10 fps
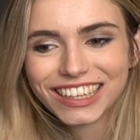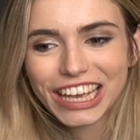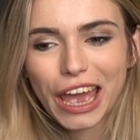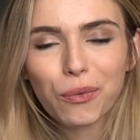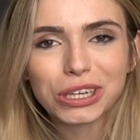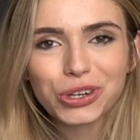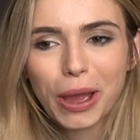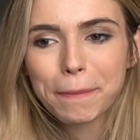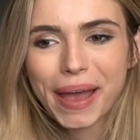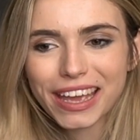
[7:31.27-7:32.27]
Okay, what do
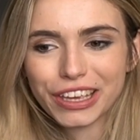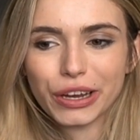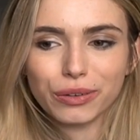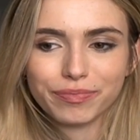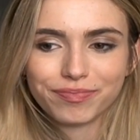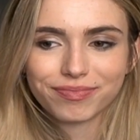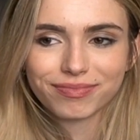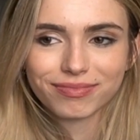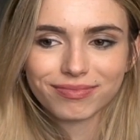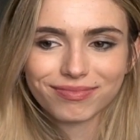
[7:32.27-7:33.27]
I bet you?
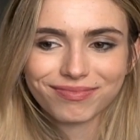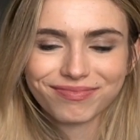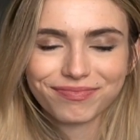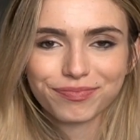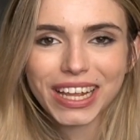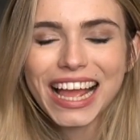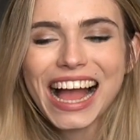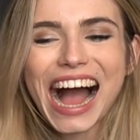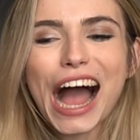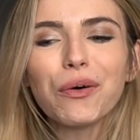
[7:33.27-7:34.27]

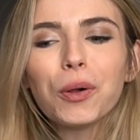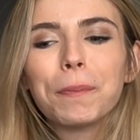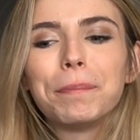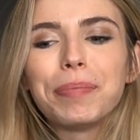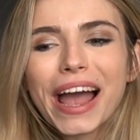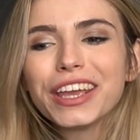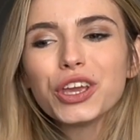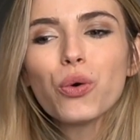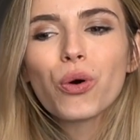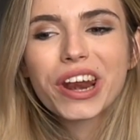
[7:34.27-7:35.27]
I will bet
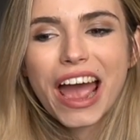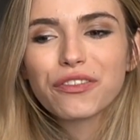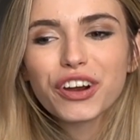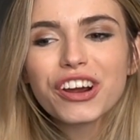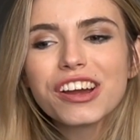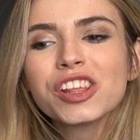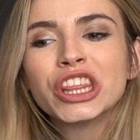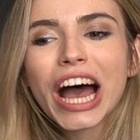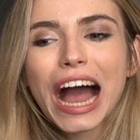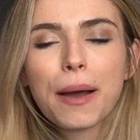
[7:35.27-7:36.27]
you whatever
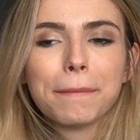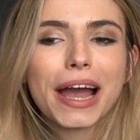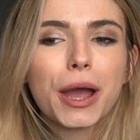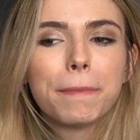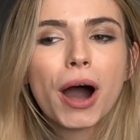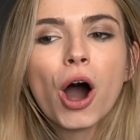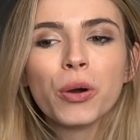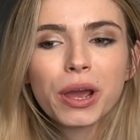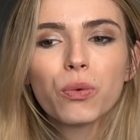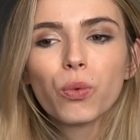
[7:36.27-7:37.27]
that my
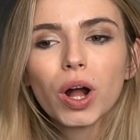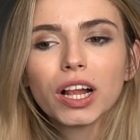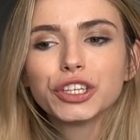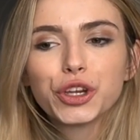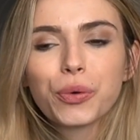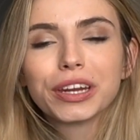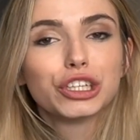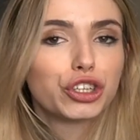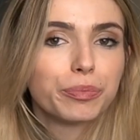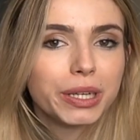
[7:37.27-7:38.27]
opponent will do an
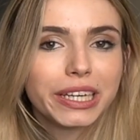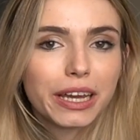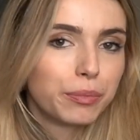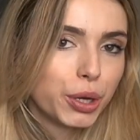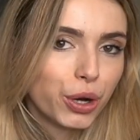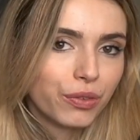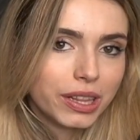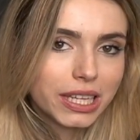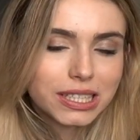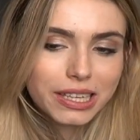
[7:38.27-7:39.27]
intermediate move
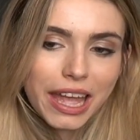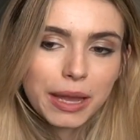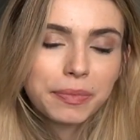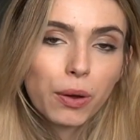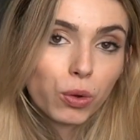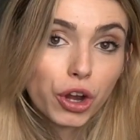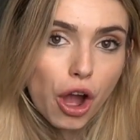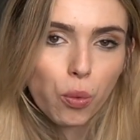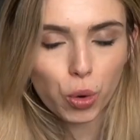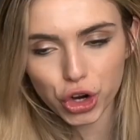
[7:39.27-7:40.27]
in this game that will
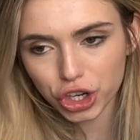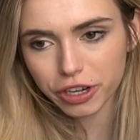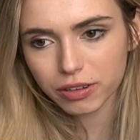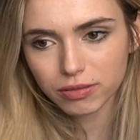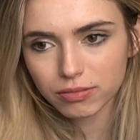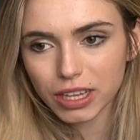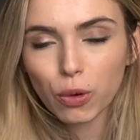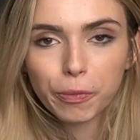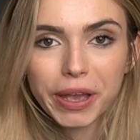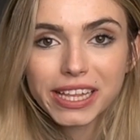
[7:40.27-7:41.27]
not work. That
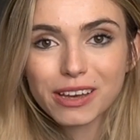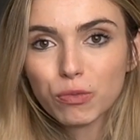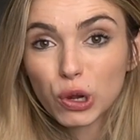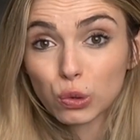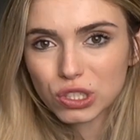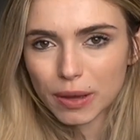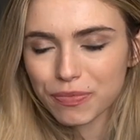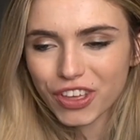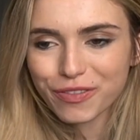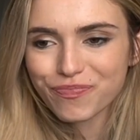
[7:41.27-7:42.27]
will make them lose
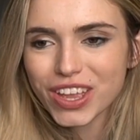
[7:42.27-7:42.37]
something.